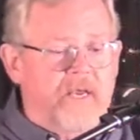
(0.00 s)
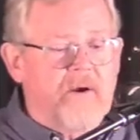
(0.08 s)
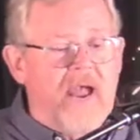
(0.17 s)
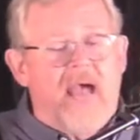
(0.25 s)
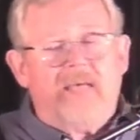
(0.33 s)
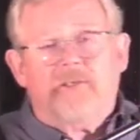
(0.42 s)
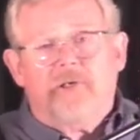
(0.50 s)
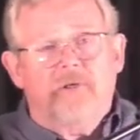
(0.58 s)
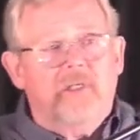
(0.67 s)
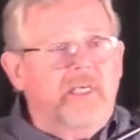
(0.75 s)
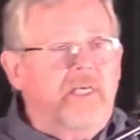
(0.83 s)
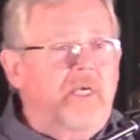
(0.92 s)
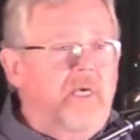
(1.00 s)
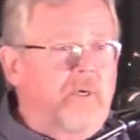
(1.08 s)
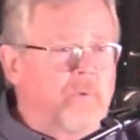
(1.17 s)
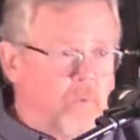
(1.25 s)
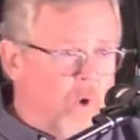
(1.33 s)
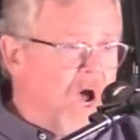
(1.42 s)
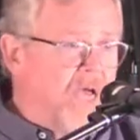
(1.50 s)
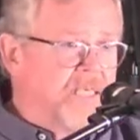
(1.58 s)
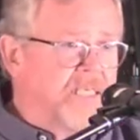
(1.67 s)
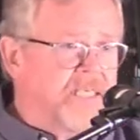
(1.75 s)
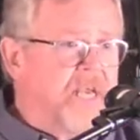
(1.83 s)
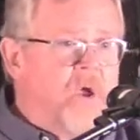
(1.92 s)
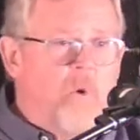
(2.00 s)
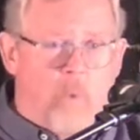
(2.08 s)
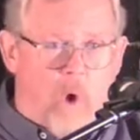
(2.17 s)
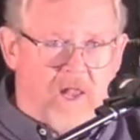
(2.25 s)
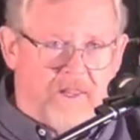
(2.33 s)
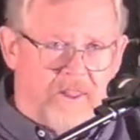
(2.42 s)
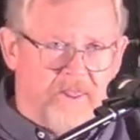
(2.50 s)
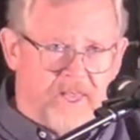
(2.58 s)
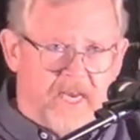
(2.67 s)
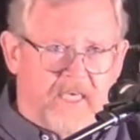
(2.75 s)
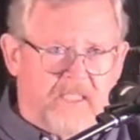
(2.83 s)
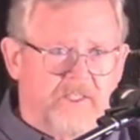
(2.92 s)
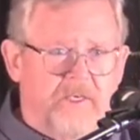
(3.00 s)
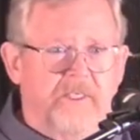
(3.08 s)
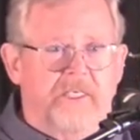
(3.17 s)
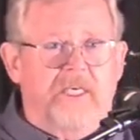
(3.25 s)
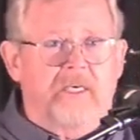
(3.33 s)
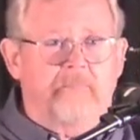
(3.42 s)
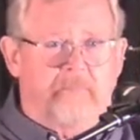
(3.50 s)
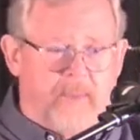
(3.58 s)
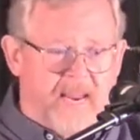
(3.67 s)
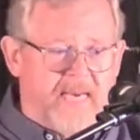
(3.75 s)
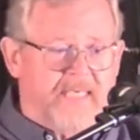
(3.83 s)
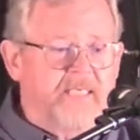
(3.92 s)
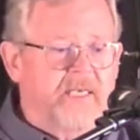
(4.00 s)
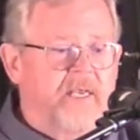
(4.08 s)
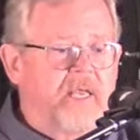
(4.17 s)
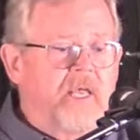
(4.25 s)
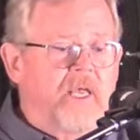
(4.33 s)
There actually was one thing to debate.